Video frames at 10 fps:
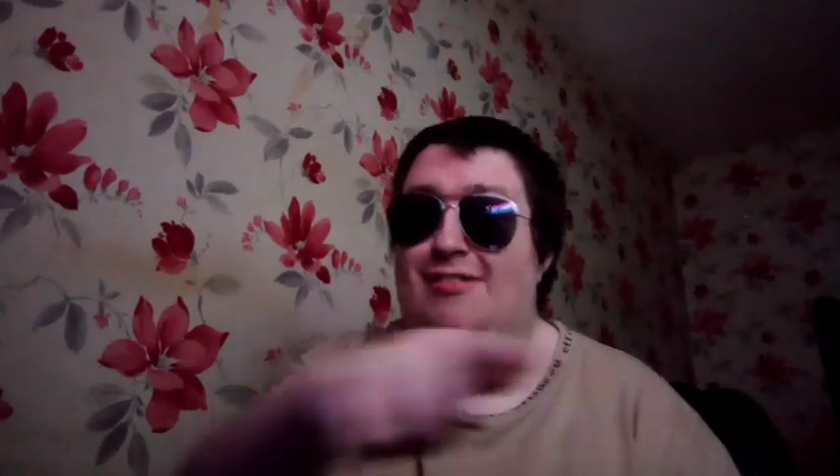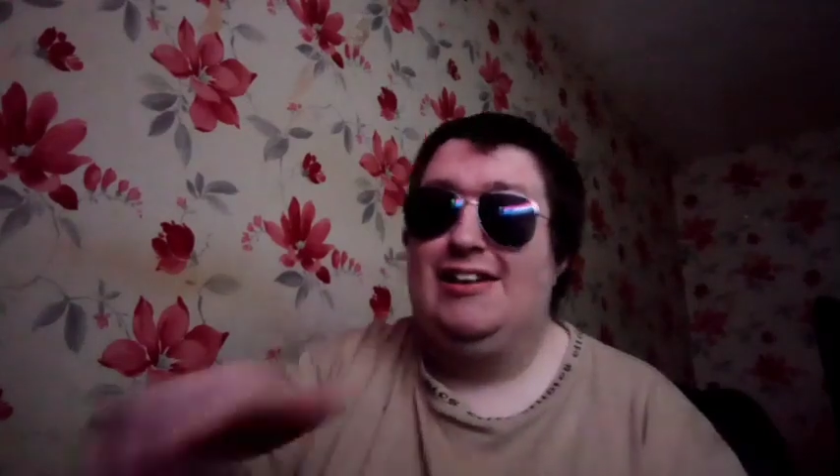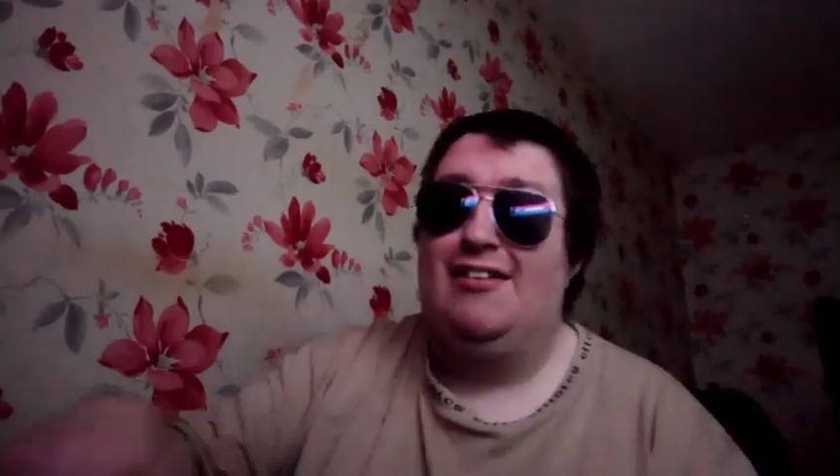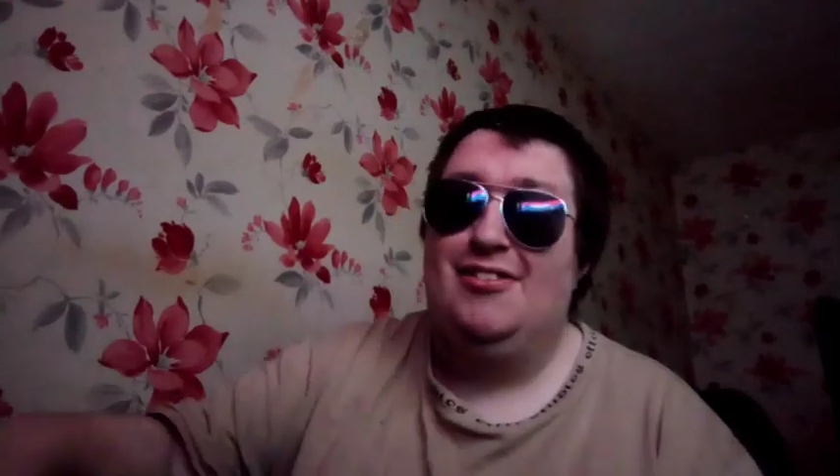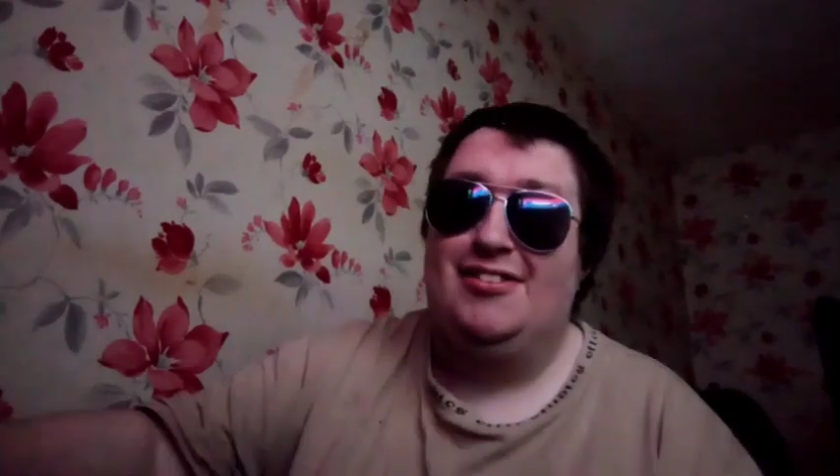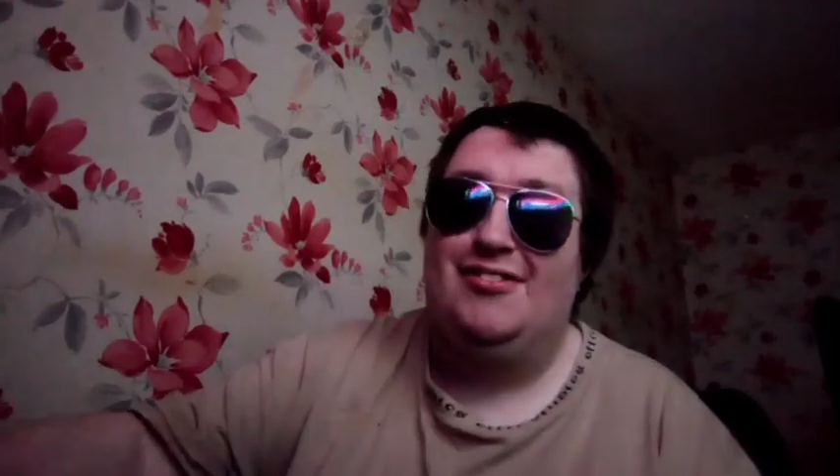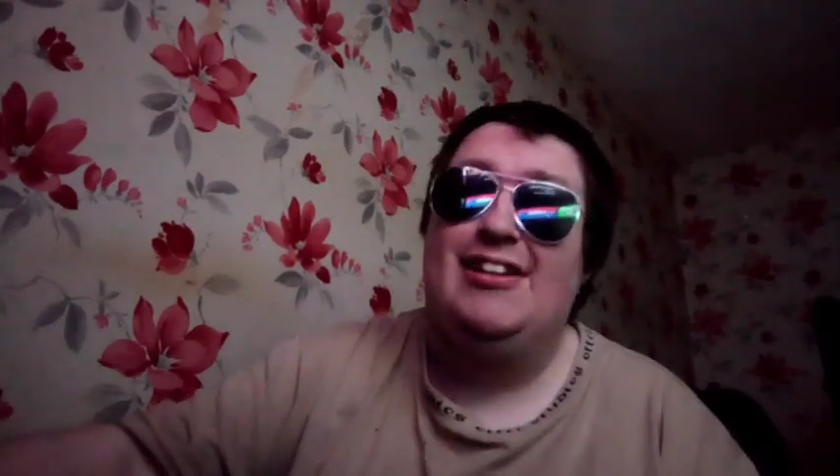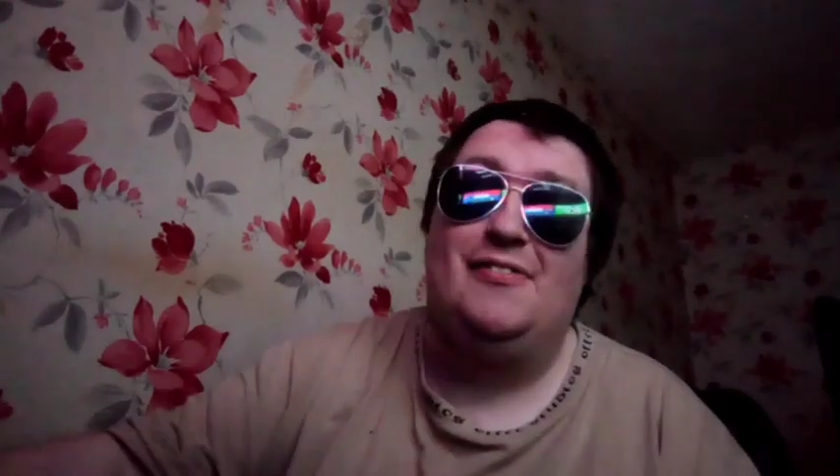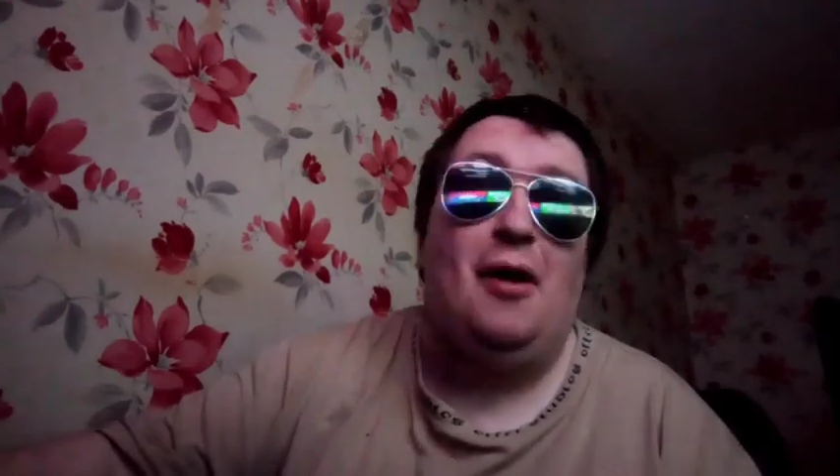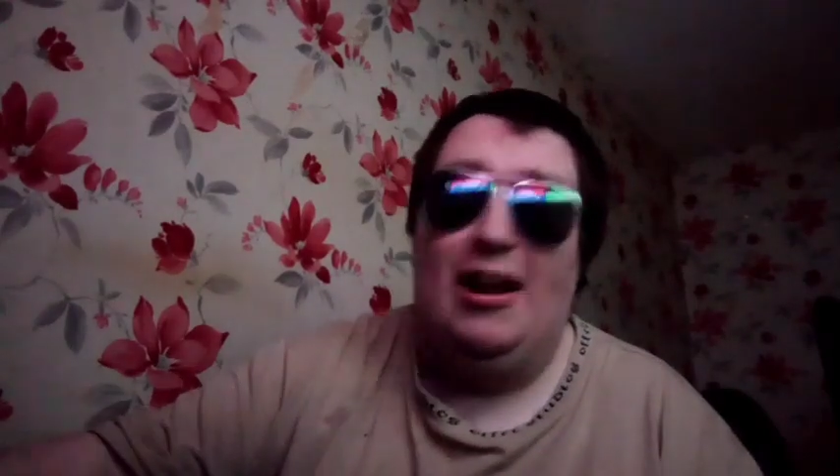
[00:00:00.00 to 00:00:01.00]
put it on the
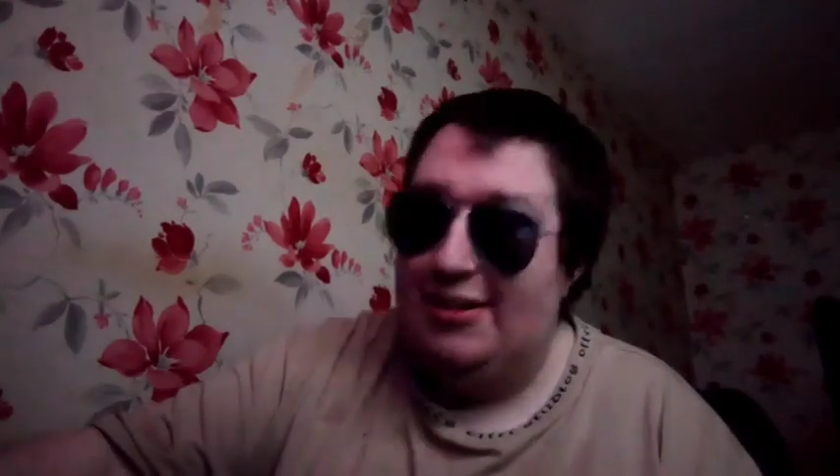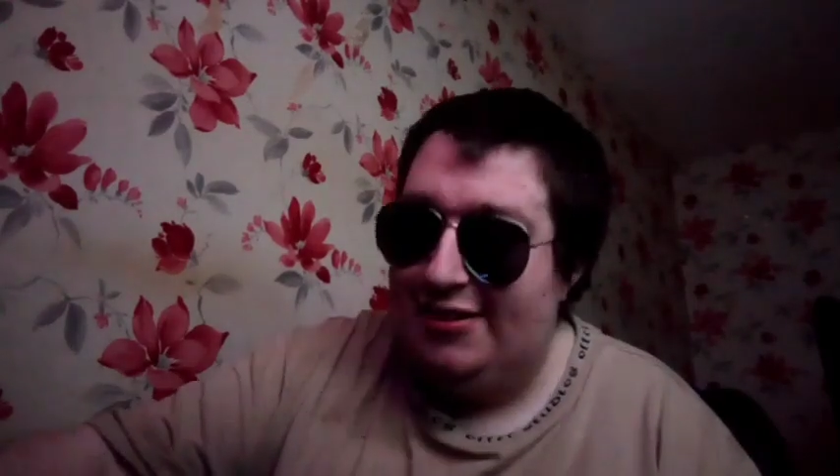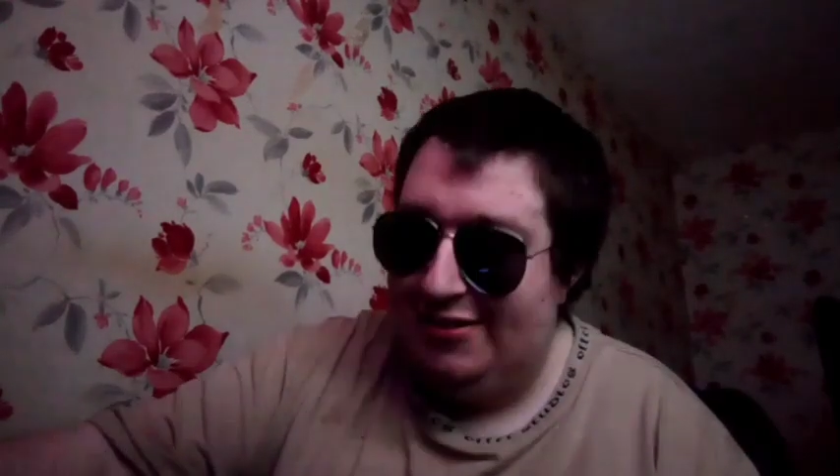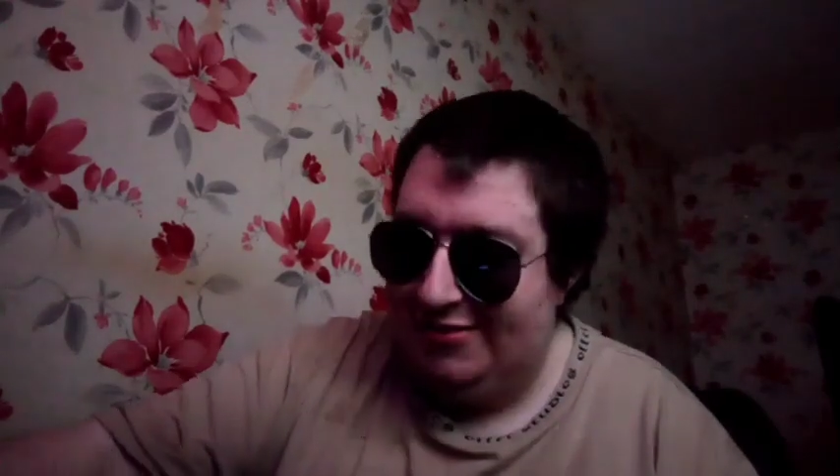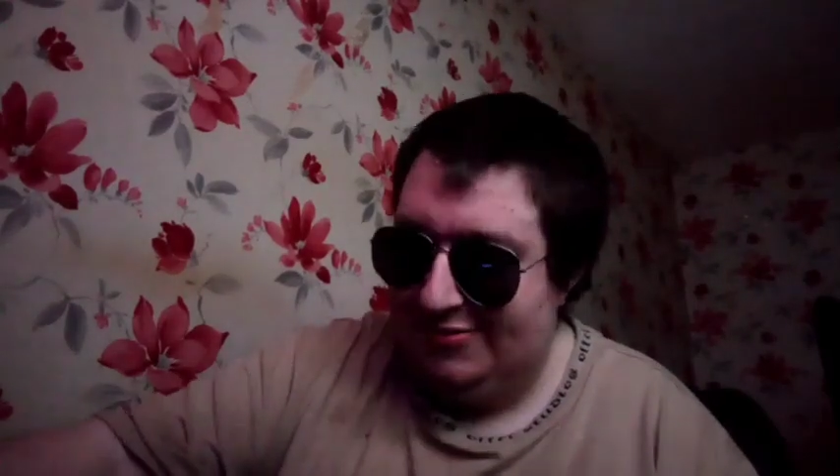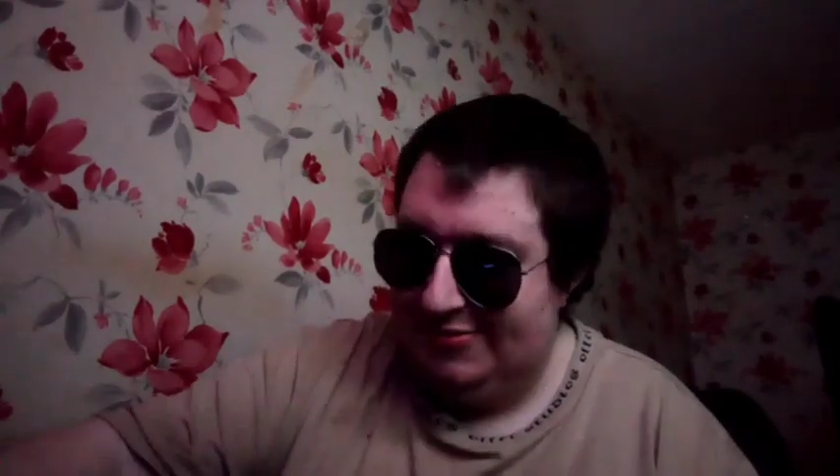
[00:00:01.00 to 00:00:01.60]
screen or editor.